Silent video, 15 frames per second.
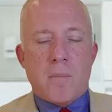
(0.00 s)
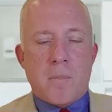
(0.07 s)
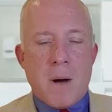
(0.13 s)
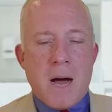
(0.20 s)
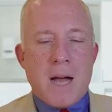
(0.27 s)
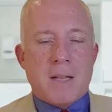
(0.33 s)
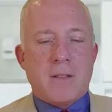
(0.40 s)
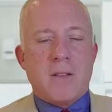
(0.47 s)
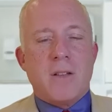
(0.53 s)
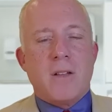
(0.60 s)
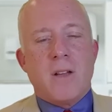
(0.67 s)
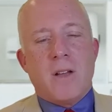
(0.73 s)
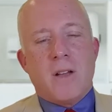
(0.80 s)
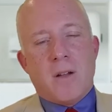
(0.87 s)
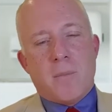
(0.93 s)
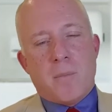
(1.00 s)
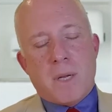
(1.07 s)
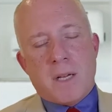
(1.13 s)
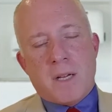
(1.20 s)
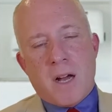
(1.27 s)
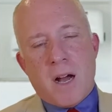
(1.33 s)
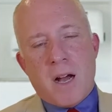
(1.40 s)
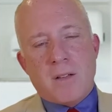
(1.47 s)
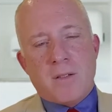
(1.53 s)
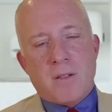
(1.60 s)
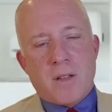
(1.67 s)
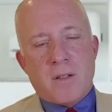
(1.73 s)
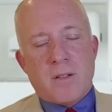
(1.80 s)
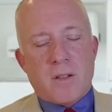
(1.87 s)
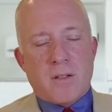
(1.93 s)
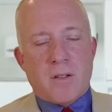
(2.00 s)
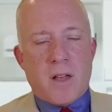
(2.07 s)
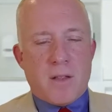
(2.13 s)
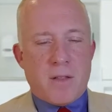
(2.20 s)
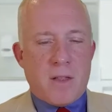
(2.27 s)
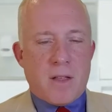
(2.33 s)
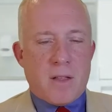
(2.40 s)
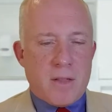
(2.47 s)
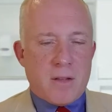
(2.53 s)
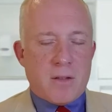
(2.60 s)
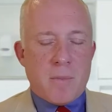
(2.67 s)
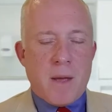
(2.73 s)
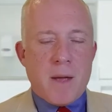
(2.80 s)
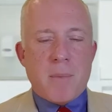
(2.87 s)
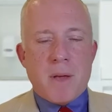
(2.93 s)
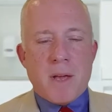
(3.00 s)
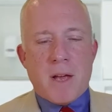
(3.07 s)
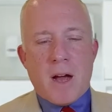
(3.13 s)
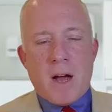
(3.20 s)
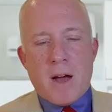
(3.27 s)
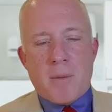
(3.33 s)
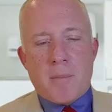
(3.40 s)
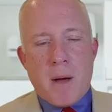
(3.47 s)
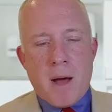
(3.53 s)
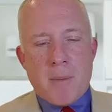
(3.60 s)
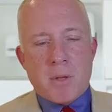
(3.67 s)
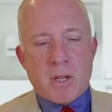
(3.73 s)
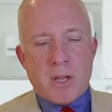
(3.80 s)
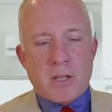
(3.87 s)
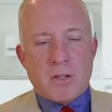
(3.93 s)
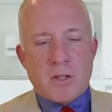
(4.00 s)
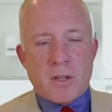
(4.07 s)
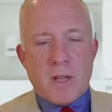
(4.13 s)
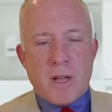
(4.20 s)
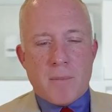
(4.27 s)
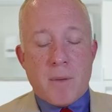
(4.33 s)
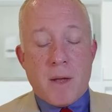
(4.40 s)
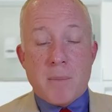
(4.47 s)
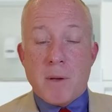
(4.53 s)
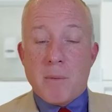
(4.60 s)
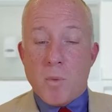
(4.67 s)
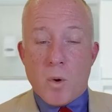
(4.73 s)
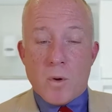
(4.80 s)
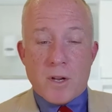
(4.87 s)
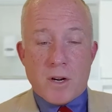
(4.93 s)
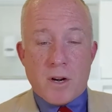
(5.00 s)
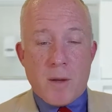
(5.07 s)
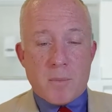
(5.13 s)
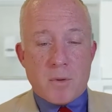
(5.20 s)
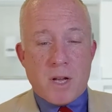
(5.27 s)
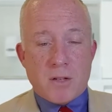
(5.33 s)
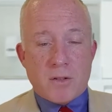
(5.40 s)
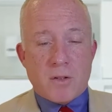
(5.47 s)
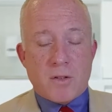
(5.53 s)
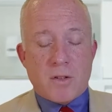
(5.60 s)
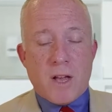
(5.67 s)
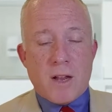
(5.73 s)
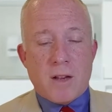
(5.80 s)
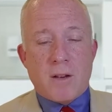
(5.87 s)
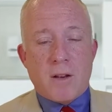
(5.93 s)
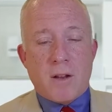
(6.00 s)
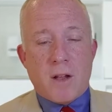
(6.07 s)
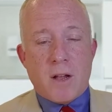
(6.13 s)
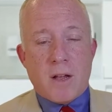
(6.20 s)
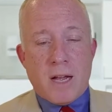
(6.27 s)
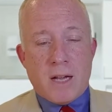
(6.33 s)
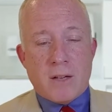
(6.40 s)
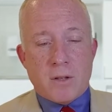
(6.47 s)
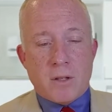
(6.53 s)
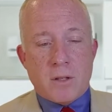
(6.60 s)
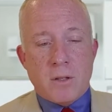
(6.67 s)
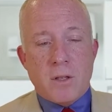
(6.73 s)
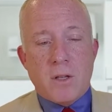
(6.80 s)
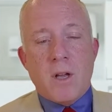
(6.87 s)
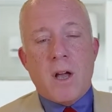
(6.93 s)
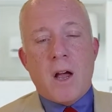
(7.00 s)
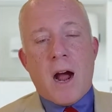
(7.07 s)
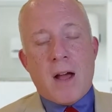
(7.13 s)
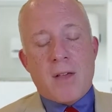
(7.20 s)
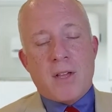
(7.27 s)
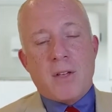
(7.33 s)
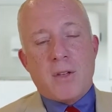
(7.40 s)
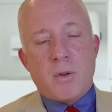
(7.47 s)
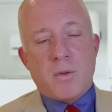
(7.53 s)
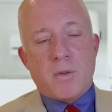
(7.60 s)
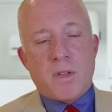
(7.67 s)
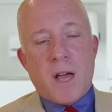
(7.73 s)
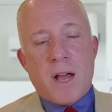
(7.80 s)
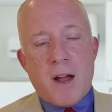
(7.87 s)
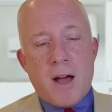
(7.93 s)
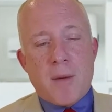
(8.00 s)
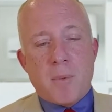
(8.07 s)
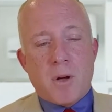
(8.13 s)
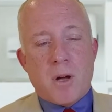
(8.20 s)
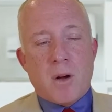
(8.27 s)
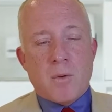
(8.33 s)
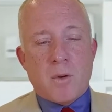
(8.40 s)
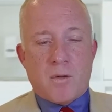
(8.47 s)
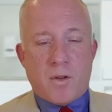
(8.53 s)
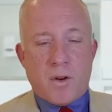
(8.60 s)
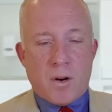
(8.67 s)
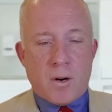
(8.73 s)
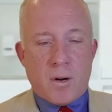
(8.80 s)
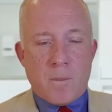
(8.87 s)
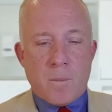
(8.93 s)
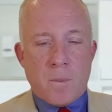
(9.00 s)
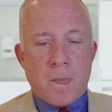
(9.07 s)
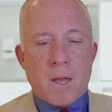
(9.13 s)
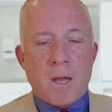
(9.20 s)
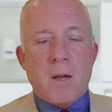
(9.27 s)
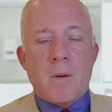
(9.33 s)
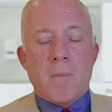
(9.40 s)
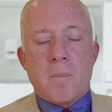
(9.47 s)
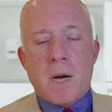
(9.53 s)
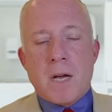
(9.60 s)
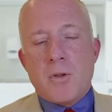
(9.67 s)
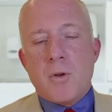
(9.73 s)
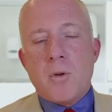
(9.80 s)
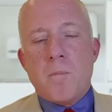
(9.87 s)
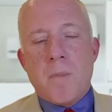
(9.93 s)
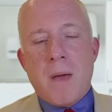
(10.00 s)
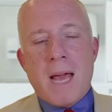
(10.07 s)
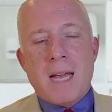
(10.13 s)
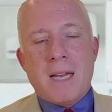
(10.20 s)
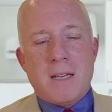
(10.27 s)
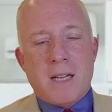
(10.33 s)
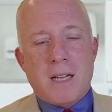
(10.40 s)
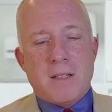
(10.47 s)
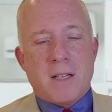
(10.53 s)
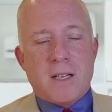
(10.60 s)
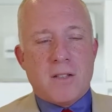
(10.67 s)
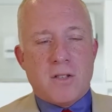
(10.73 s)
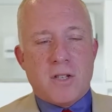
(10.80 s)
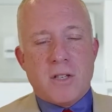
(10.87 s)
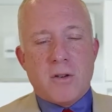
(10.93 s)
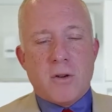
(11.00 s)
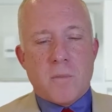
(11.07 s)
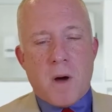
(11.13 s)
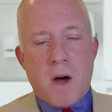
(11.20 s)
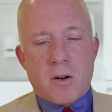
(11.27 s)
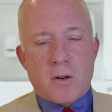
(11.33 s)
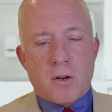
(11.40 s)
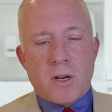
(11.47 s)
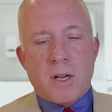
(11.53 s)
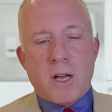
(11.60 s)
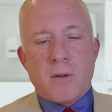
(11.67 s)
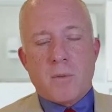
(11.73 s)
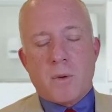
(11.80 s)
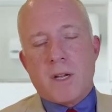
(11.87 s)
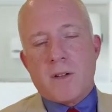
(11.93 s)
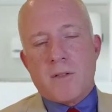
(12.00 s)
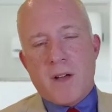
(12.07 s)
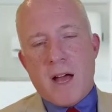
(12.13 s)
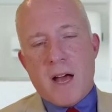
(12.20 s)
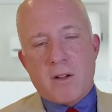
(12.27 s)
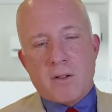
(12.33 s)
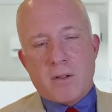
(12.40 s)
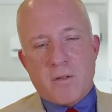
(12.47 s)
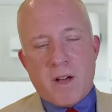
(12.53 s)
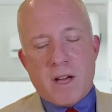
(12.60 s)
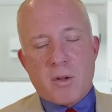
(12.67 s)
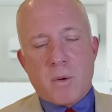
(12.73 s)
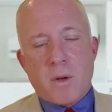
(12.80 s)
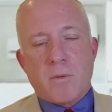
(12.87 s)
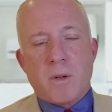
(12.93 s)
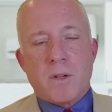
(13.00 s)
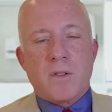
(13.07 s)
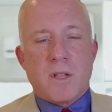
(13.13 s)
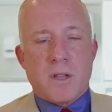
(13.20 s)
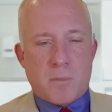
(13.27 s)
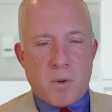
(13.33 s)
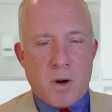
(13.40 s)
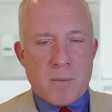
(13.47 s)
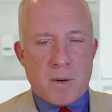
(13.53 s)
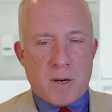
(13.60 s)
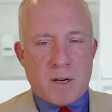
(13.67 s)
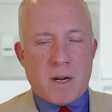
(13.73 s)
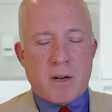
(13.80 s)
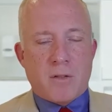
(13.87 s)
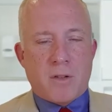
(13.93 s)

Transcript: But because this is a this may be a population that maybe more than our hepatologists can handle, I think you set up a referral, but you may need to continue monitoring and reevaluate risk in the primary care